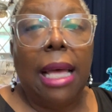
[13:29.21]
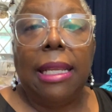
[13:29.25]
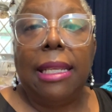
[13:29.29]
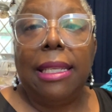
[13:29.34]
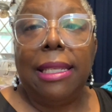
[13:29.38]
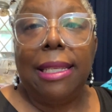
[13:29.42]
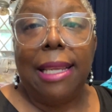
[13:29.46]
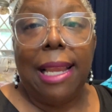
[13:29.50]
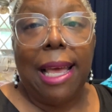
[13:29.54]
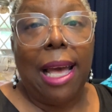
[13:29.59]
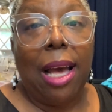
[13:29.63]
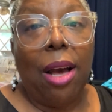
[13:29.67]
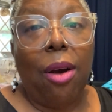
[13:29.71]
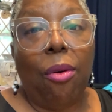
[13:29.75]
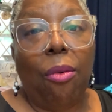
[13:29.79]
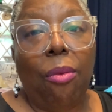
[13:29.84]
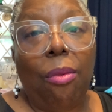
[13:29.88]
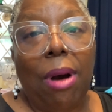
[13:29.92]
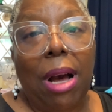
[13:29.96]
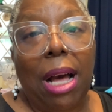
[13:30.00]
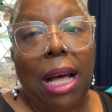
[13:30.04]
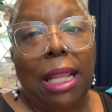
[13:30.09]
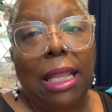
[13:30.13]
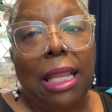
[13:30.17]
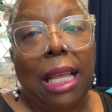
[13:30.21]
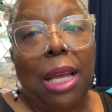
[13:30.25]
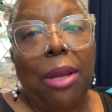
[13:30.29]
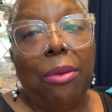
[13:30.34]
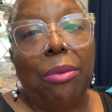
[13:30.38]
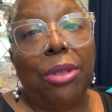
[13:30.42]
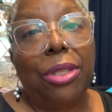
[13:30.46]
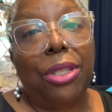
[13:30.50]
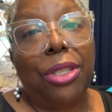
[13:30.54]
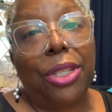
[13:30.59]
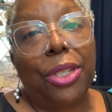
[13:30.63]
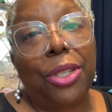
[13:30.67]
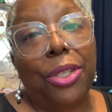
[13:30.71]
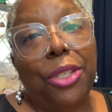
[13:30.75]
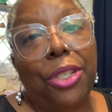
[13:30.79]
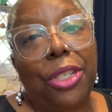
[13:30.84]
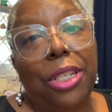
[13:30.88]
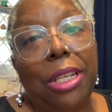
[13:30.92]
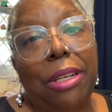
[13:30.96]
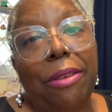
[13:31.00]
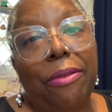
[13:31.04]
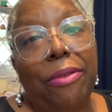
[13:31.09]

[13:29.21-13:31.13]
Now, while I was searching